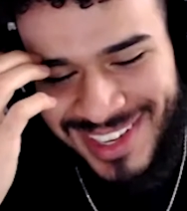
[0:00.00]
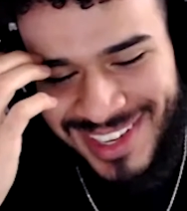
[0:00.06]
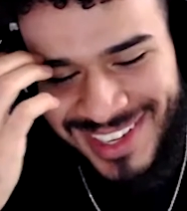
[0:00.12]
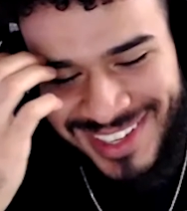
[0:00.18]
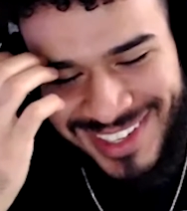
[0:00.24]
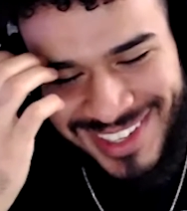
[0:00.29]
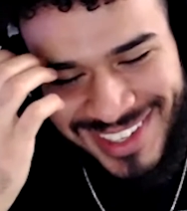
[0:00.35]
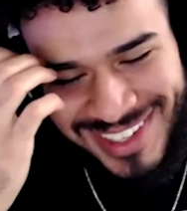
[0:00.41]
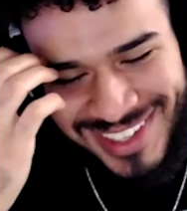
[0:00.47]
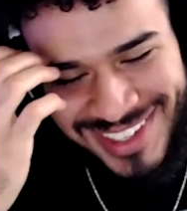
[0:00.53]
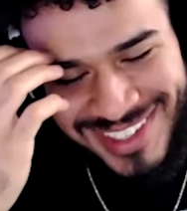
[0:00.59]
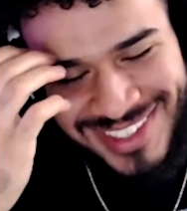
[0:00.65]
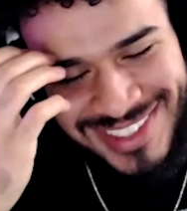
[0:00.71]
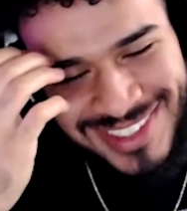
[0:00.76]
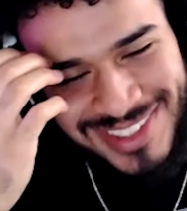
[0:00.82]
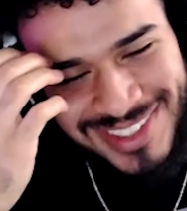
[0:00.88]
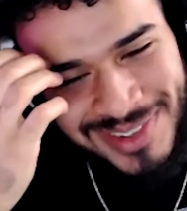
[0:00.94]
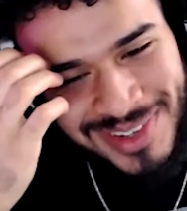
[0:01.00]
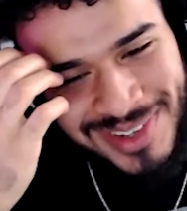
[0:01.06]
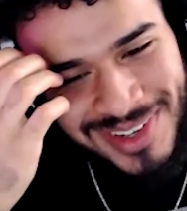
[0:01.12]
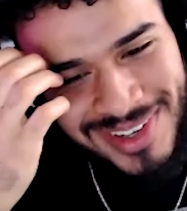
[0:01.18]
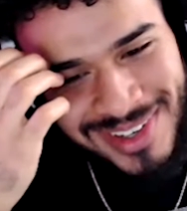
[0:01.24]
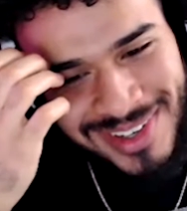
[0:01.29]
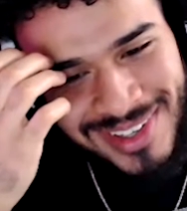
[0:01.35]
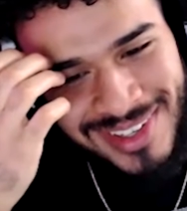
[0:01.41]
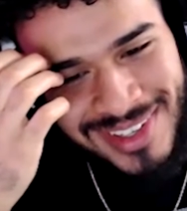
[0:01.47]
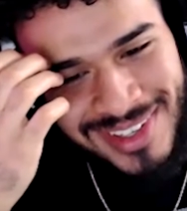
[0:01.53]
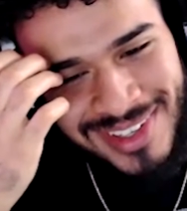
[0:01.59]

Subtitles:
It's so hard.